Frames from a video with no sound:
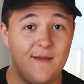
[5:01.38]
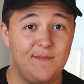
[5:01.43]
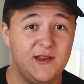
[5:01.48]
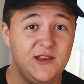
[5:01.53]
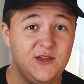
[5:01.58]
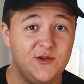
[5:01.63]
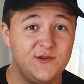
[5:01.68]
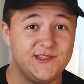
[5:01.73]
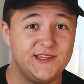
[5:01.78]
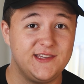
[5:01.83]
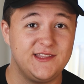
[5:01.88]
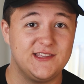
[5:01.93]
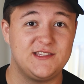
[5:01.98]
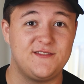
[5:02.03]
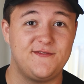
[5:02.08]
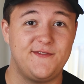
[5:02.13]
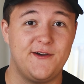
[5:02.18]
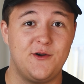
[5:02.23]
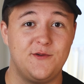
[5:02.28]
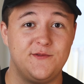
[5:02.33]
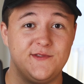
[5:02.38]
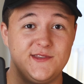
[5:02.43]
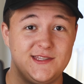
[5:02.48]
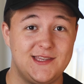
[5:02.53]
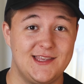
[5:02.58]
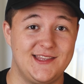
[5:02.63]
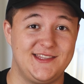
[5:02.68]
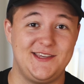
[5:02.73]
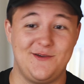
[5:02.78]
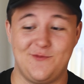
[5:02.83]
I've been using this phone
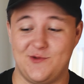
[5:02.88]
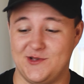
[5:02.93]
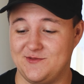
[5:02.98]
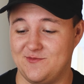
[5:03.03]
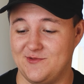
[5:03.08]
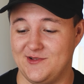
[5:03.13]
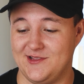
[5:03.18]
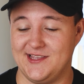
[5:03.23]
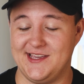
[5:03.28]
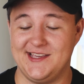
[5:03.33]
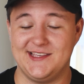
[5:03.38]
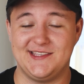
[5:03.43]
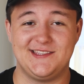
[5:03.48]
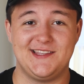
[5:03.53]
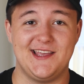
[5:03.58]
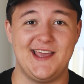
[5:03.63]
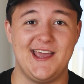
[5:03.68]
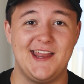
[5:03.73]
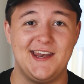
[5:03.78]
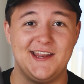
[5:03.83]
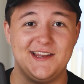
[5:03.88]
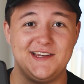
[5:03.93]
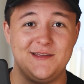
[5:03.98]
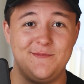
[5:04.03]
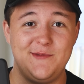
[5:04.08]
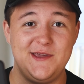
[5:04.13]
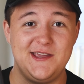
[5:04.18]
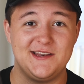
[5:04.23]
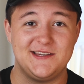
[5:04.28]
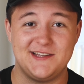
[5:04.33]
since it was released and
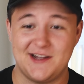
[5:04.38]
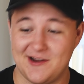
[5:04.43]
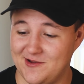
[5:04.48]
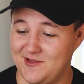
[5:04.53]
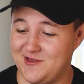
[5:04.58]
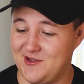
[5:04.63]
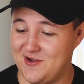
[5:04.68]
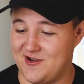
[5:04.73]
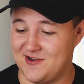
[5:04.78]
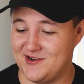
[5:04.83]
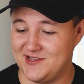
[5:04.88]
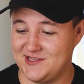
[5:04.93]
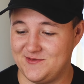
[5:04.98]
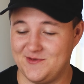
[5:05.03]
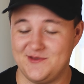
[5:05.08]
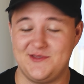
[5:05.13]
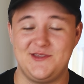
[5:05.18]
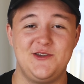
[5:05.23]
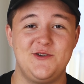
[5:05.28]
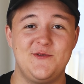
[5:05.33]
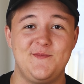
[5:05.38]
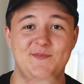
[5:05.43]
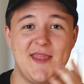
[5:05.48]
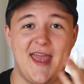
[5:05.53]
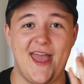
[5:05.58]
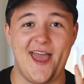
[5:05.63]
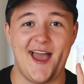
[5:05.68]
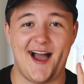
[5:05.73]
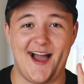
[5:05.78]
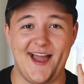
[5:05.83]
to be entirely honest with you,
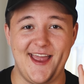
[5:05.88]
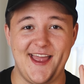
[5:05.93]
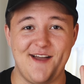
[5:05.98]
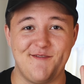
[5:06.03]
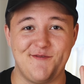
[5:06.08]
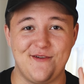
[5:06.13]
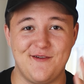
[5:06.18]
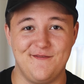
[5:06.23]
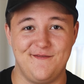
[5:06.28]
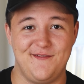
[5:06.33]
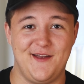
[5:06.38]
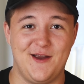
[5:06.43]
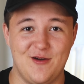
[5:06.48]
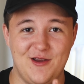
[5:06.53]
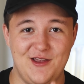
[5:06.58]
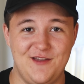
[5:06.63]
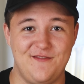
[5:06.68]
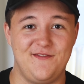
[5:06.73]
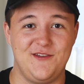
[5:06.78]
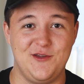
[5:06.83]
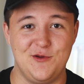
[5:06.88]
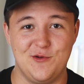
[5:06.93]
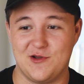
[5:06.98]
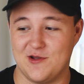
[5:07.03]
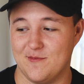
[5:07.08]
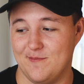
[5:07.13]
I have very few